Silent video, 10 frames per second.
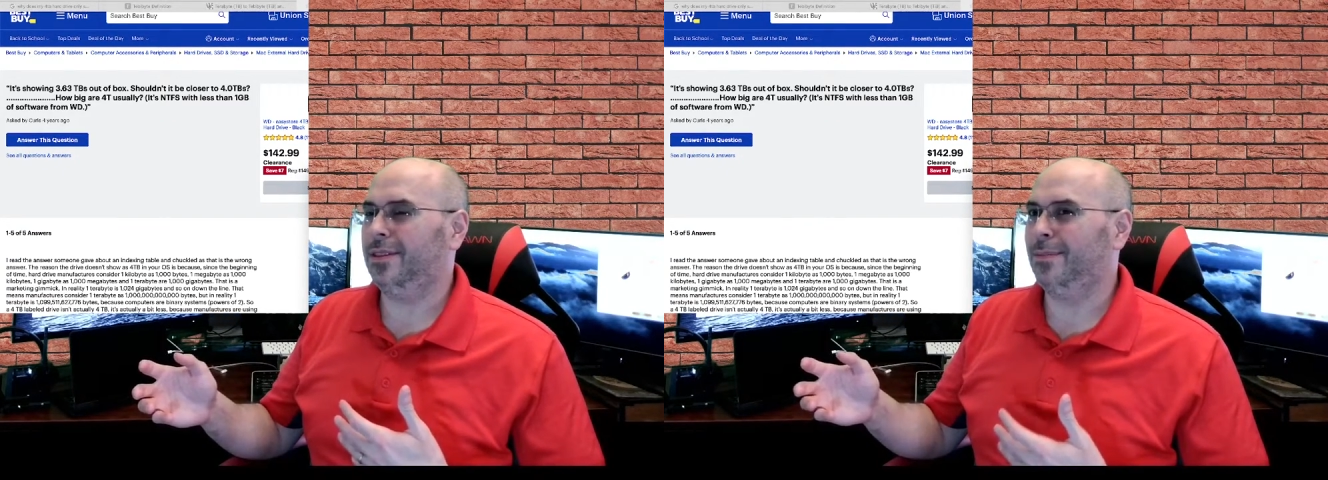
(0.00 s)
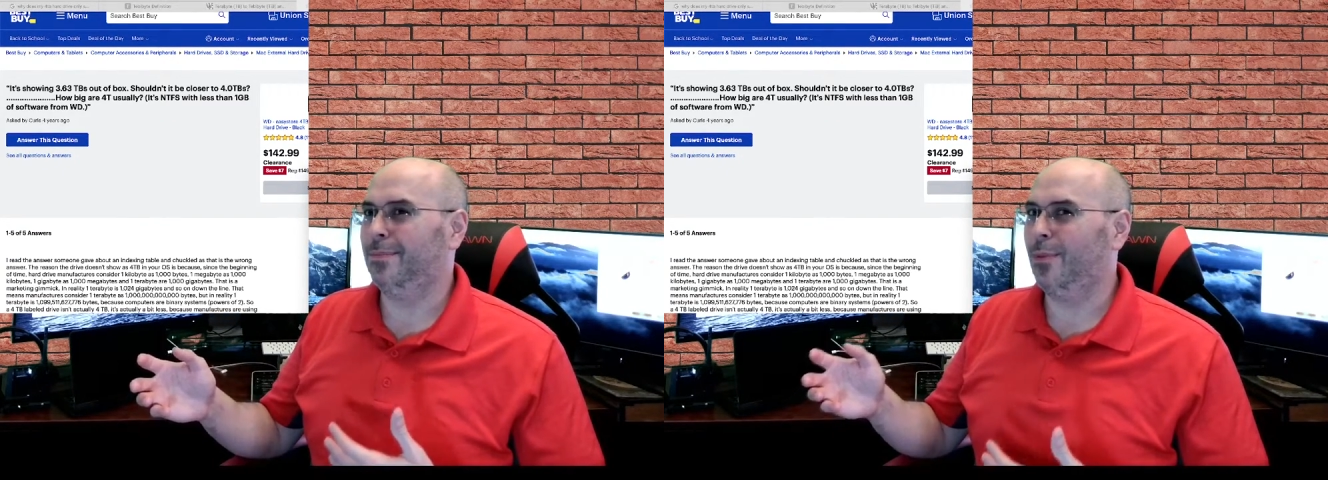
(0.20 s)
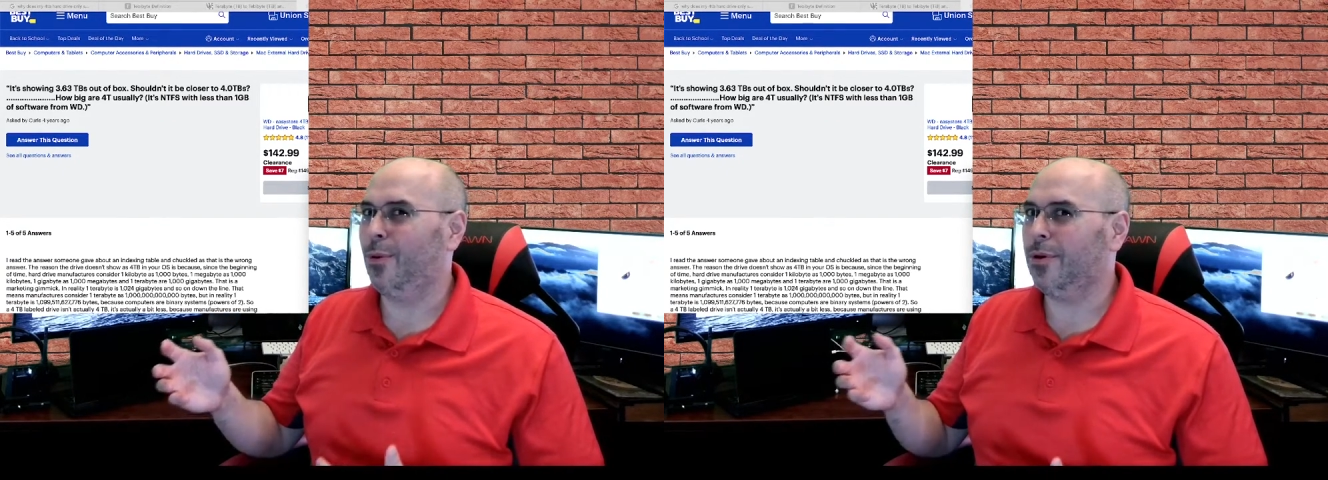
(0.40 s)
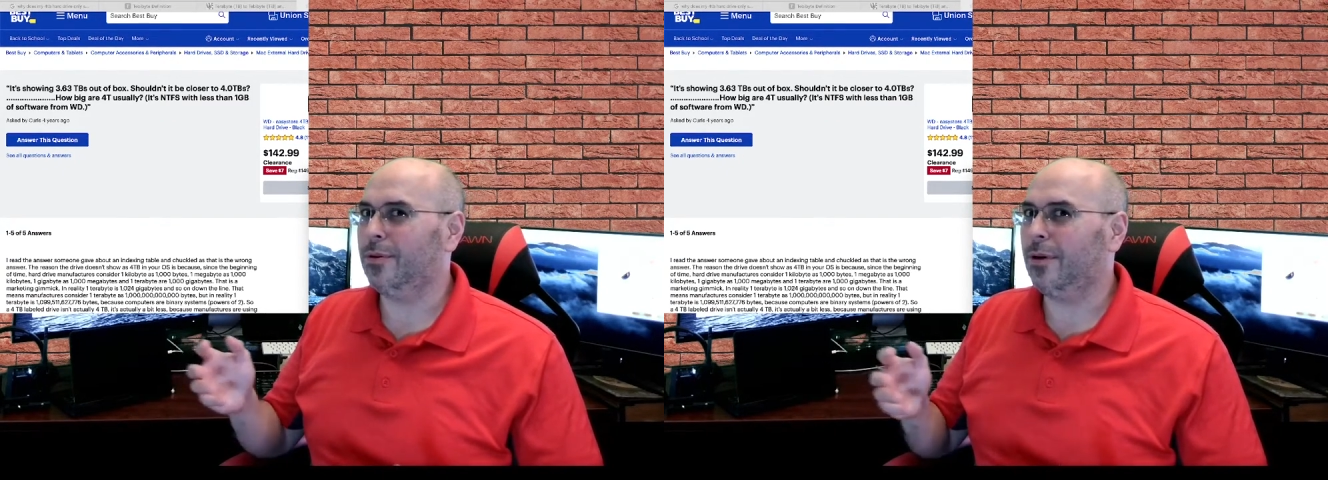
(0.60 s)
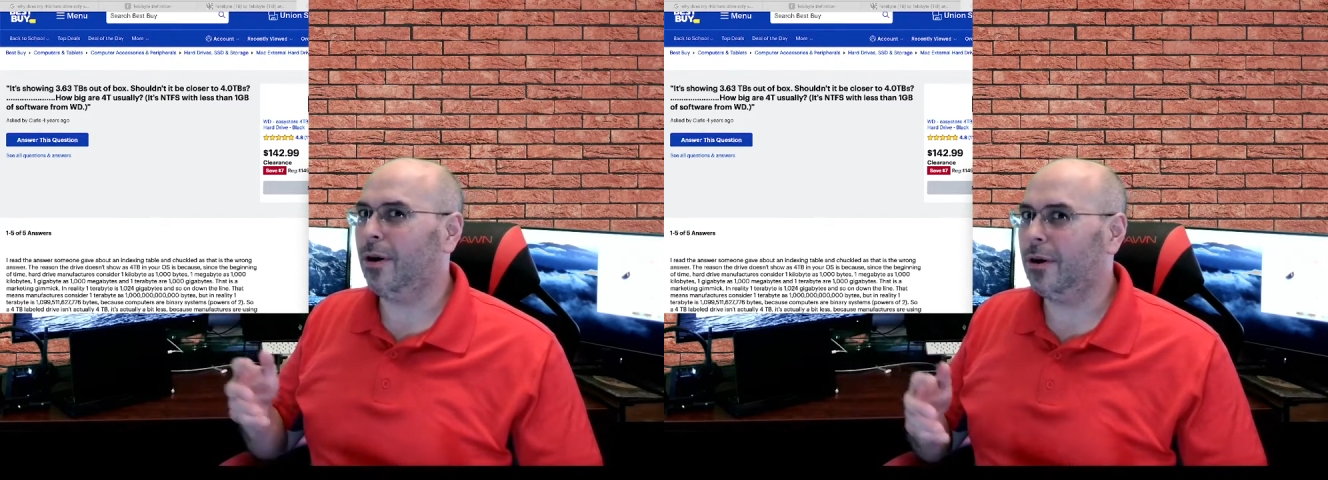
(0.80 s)
the
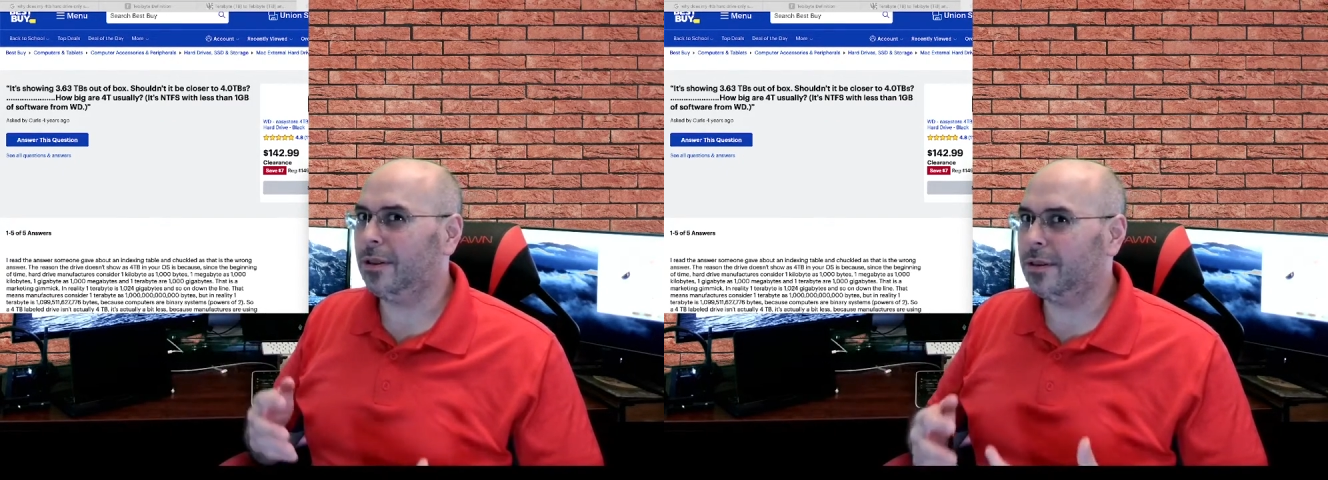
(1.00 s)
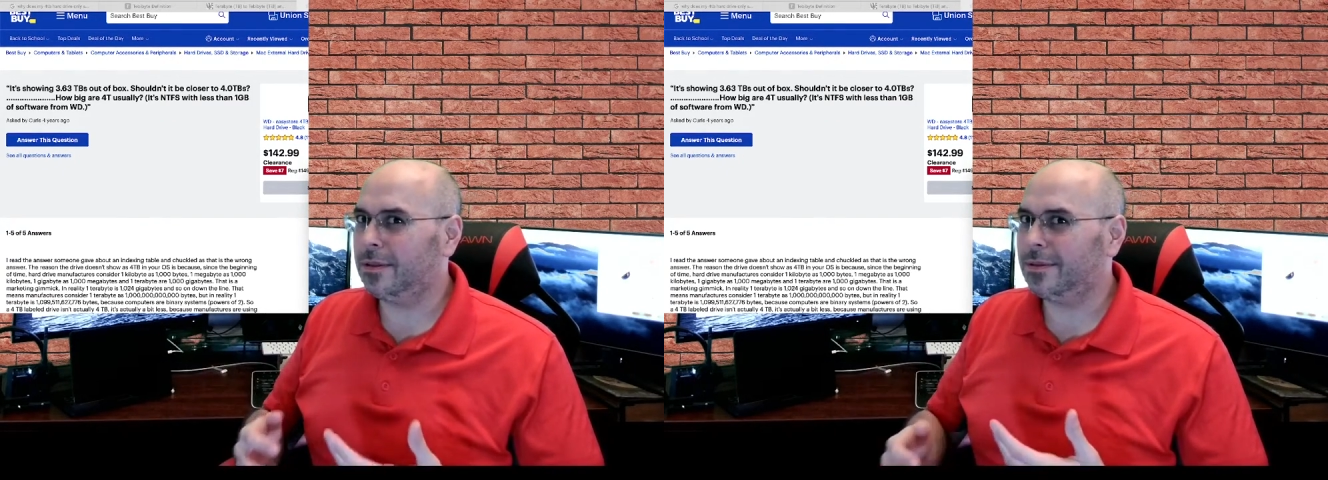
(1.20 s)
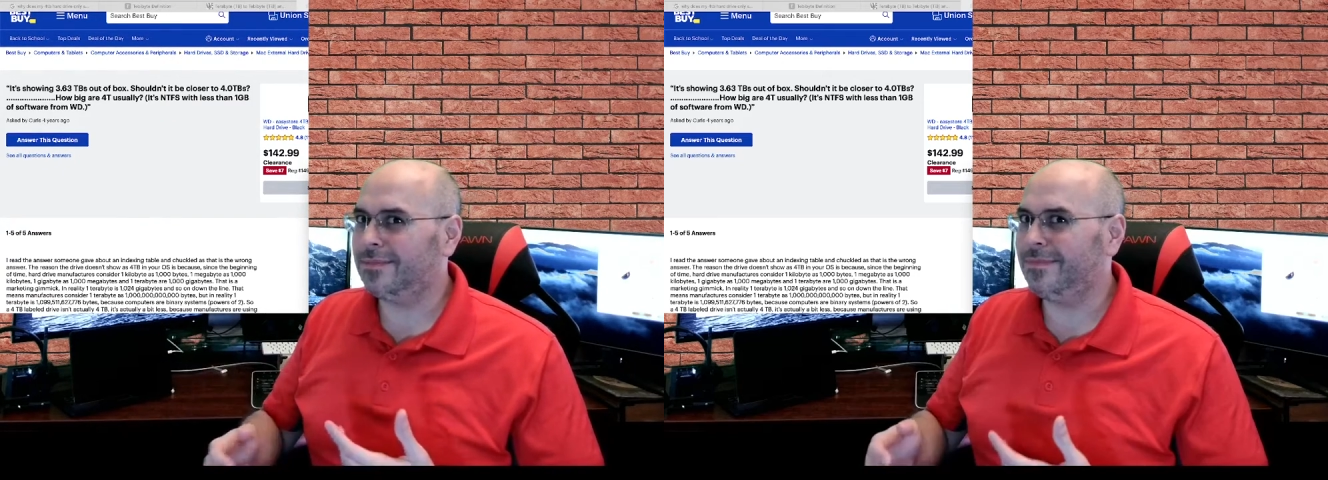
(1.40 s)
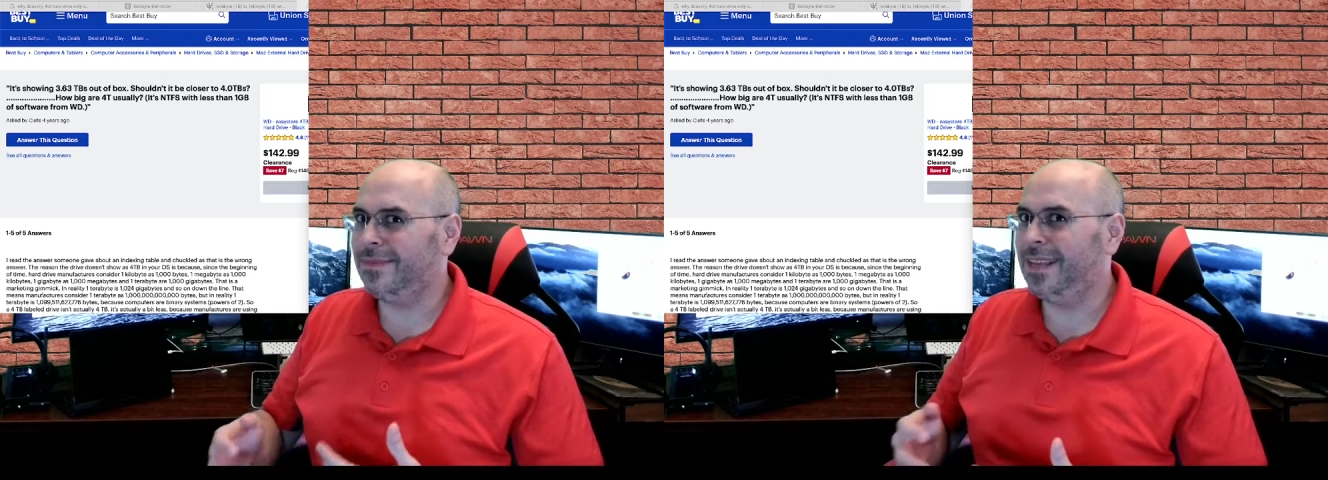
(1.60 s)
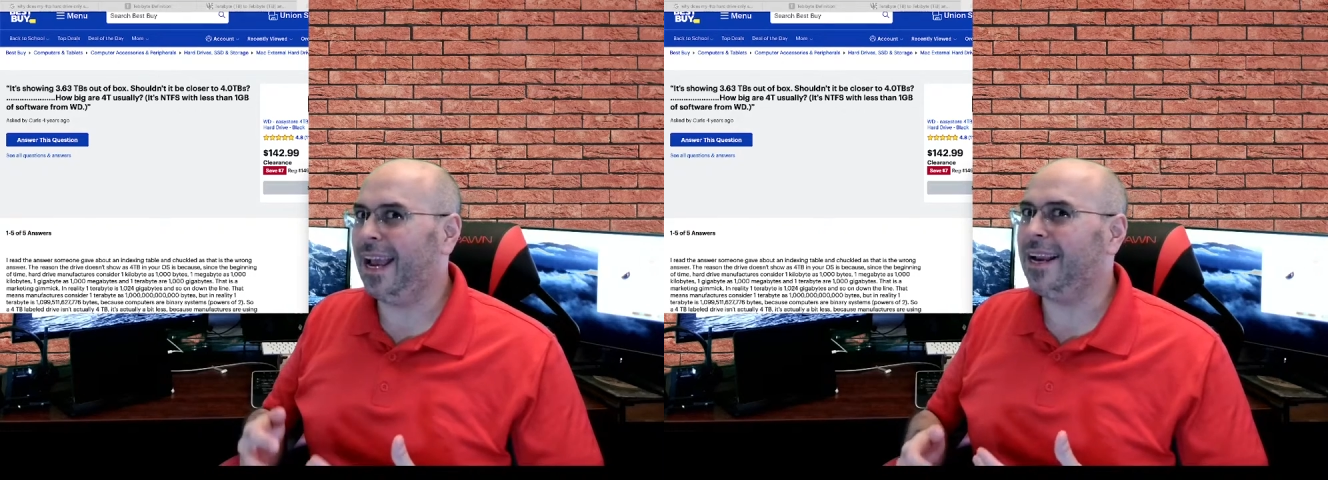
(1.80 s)
more
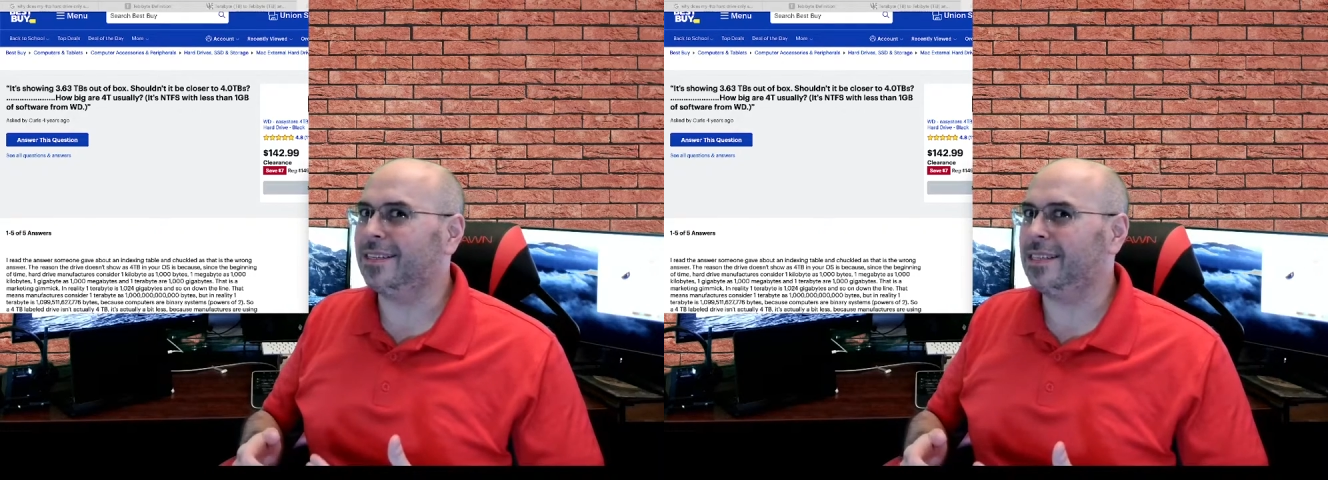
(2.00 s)
data